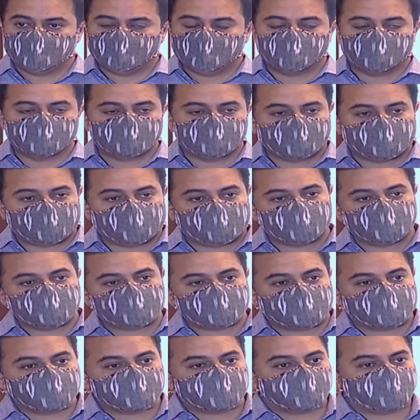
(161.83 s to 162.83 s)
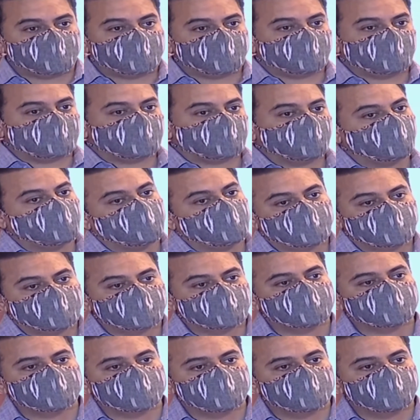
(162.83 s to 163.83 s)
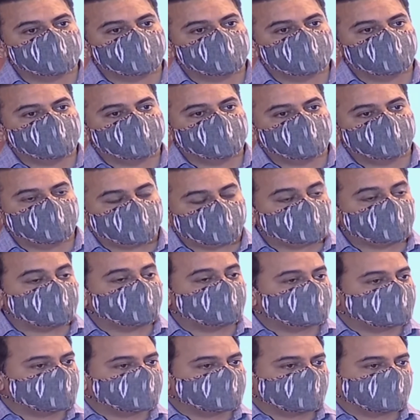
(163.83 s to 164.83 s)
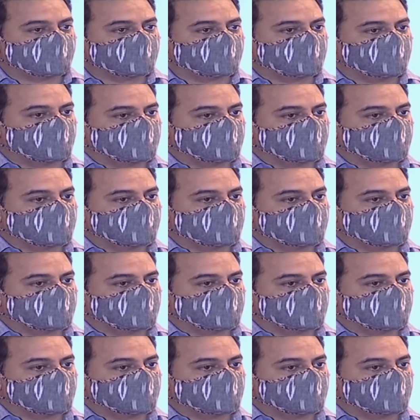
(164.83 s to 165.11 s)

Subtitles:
But the language I speak at home, my native tongue,